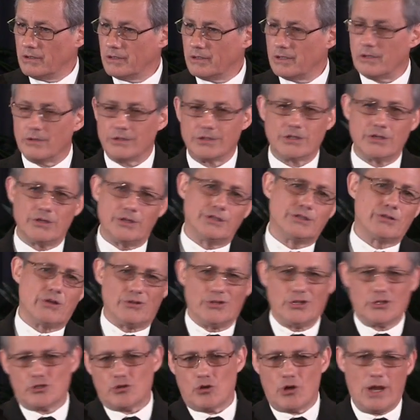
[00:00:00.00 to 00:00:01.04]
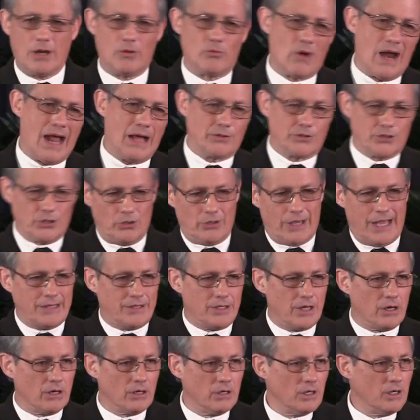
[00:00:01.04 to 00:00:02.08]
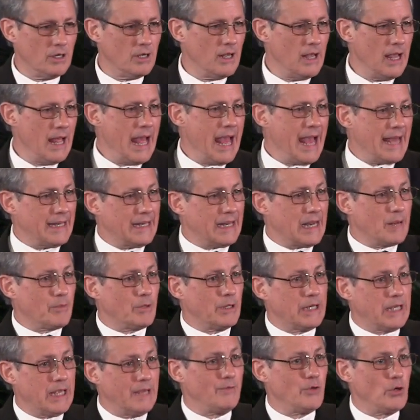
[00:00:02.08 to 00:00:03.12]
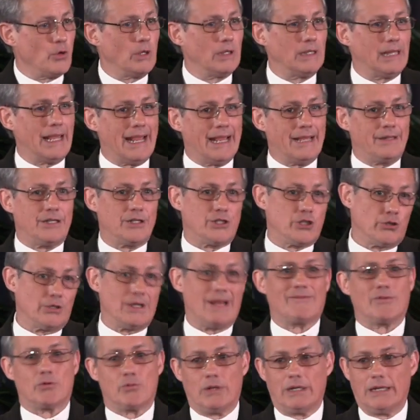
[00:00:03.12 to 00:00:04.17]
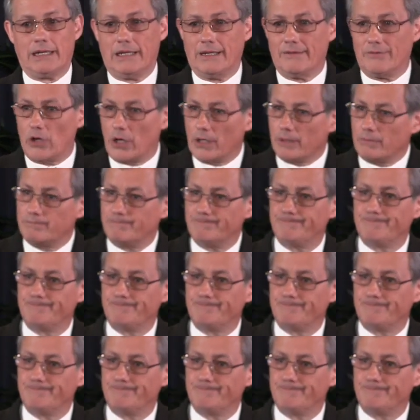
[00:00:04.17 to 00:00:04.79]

You know, it's, a, it's on the trade routes. You'll get there. And then I'm going to give you a land that you'll never really live on.